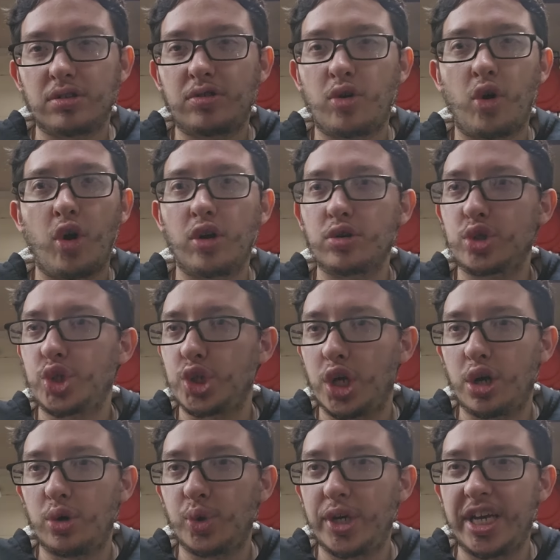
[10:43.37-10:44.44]
car
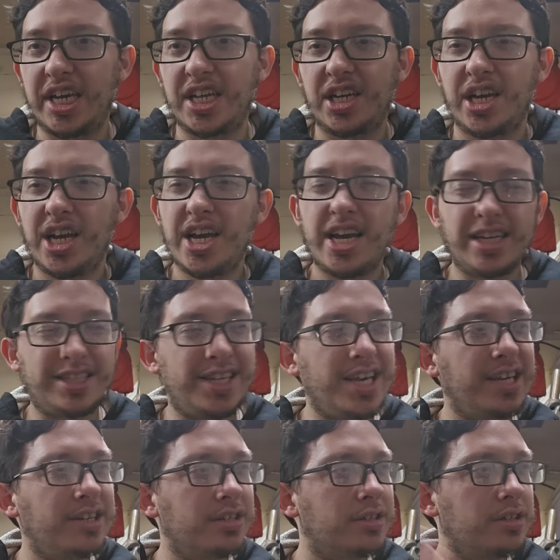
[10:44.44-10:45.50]
show in and
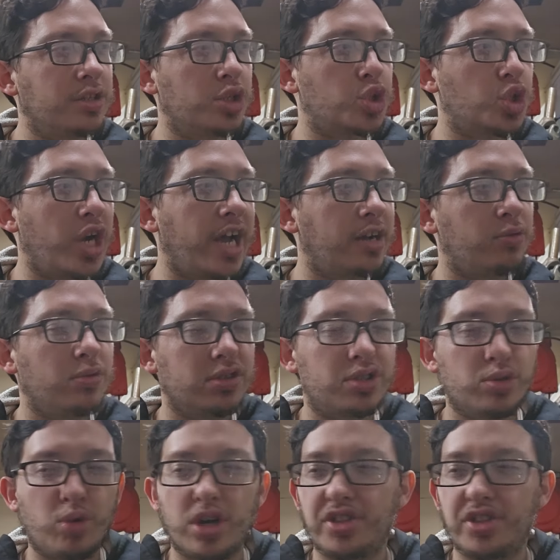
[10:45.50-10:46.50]
taking to the track once in a while.